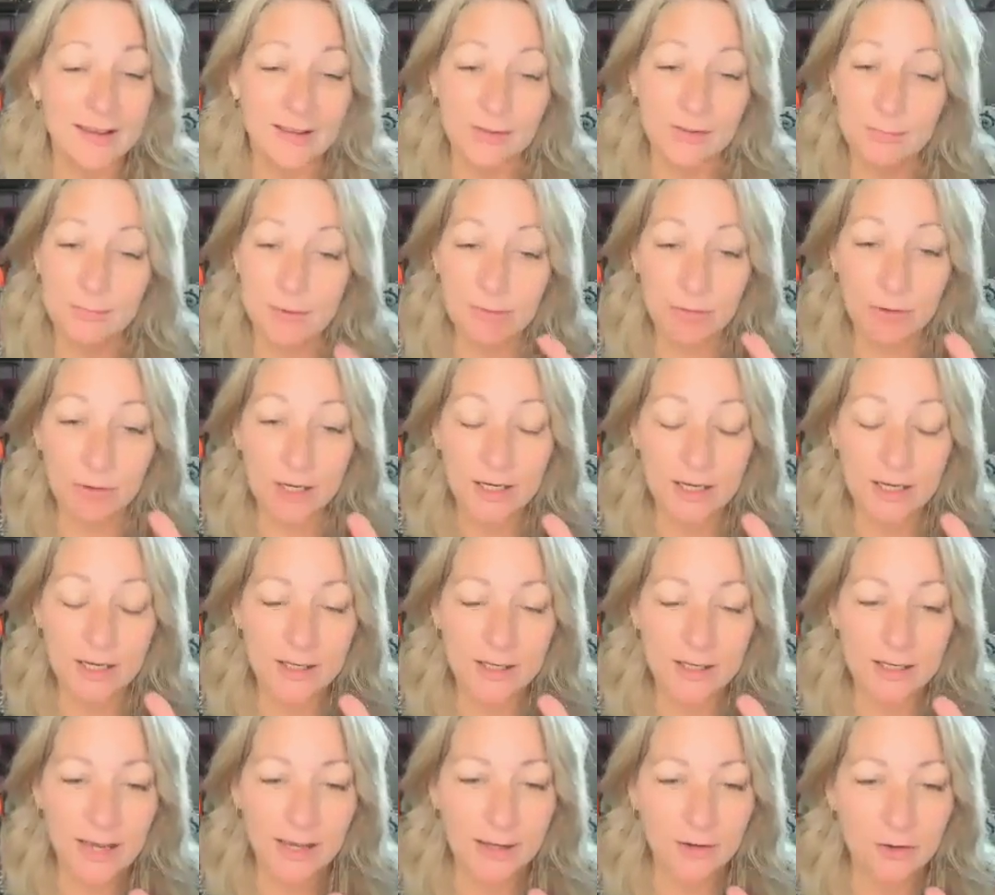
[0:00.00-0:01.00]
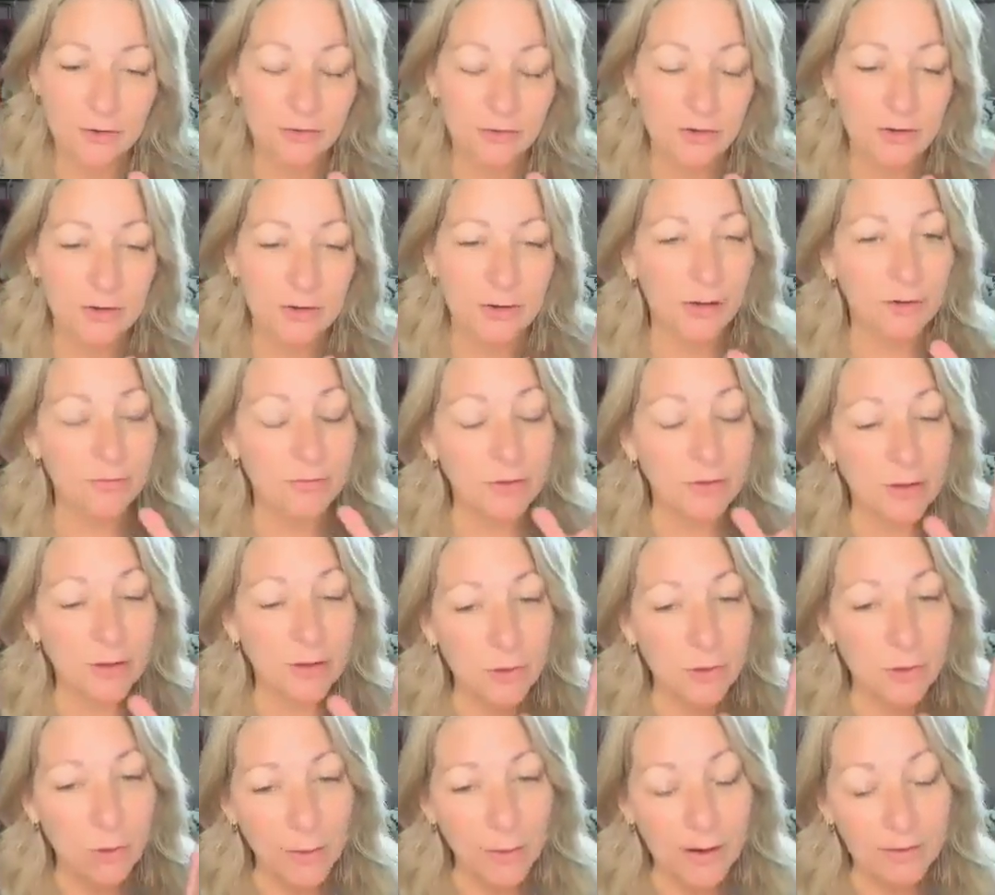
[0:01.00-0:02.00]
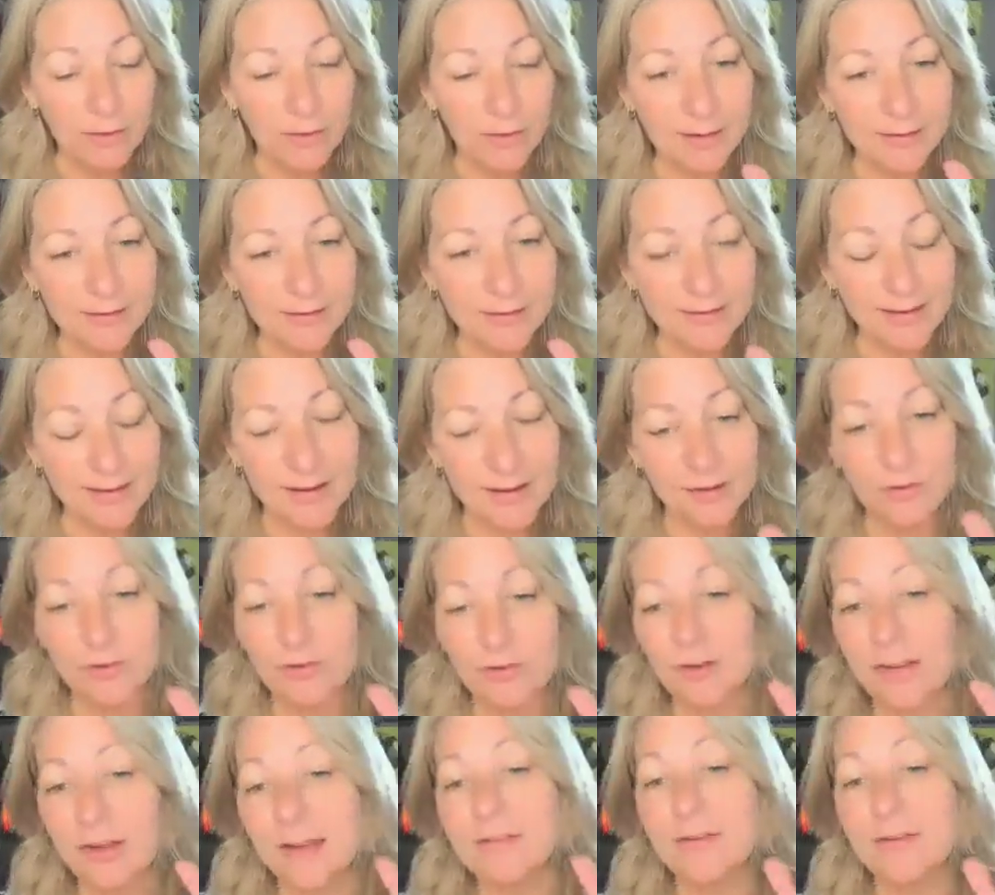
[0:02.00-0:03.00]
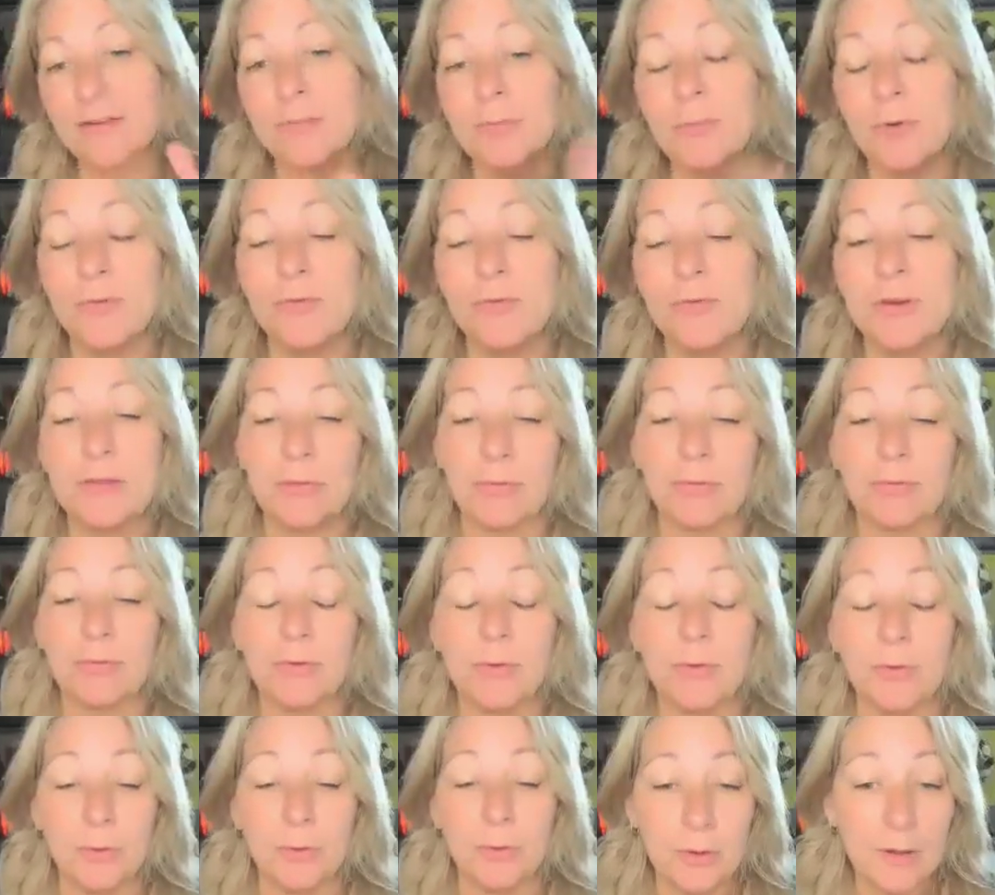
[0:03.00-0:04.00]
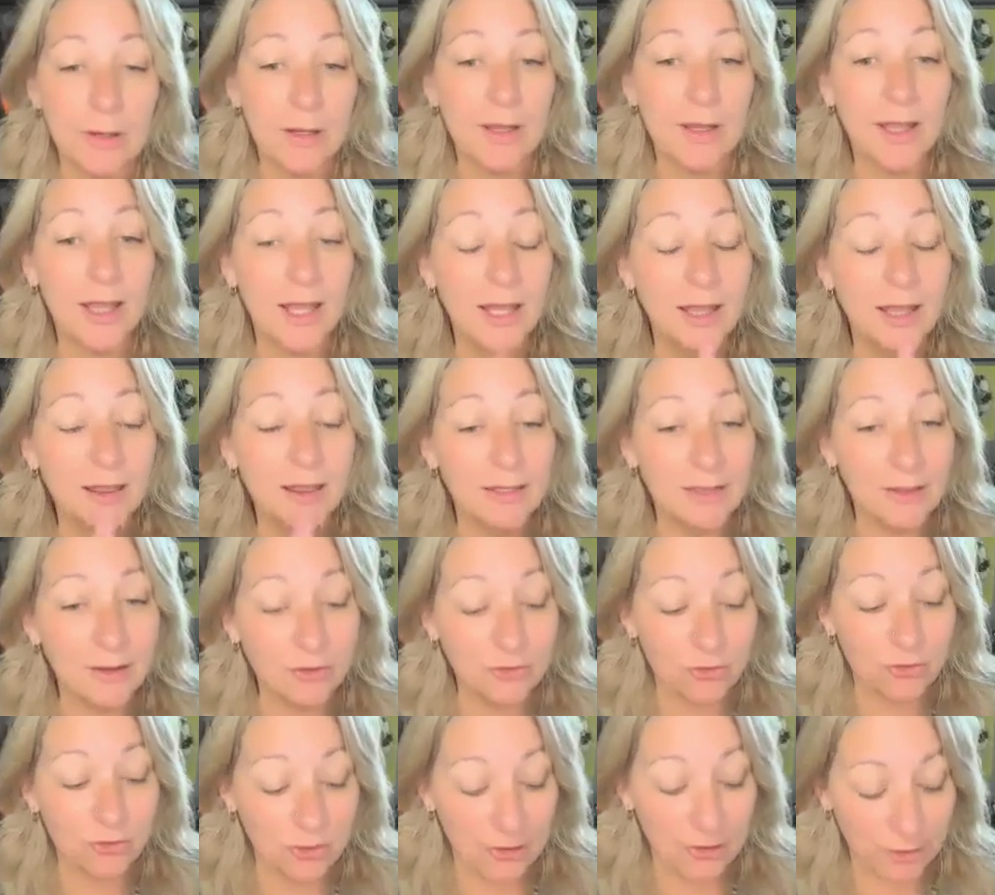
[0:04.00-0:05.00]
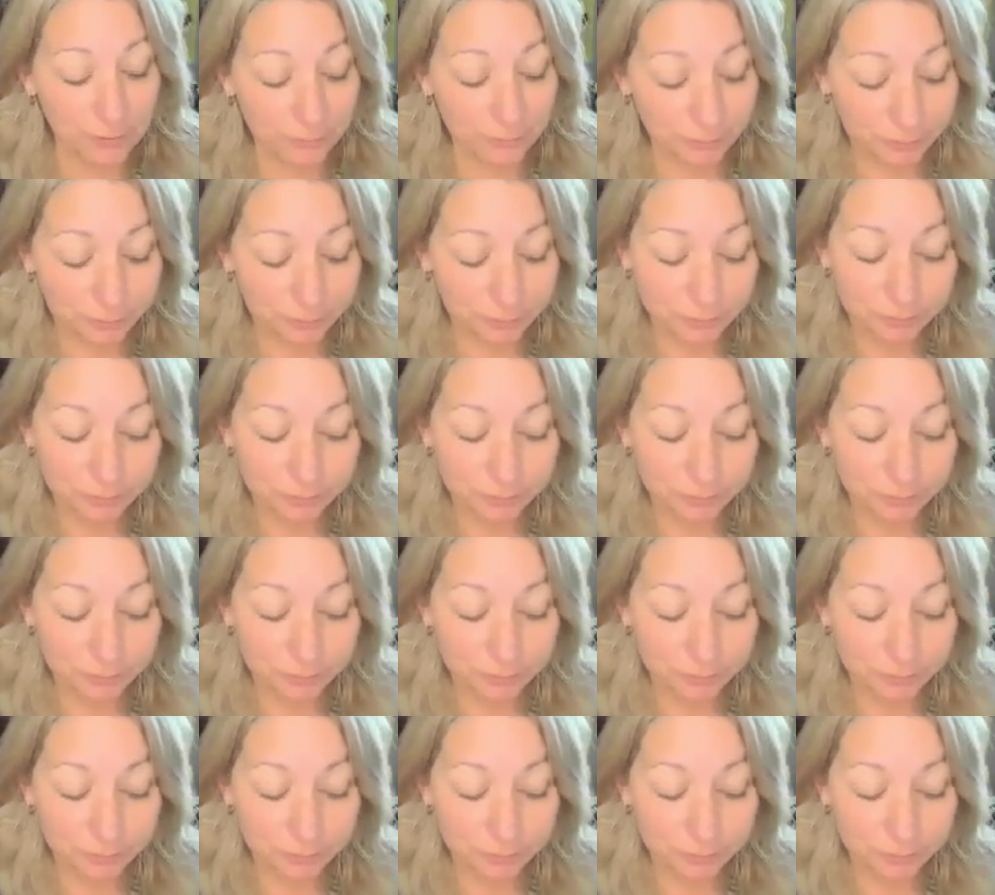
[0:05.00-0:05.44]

It's me reading the energy of the Aquarius energy as it's moving through this year.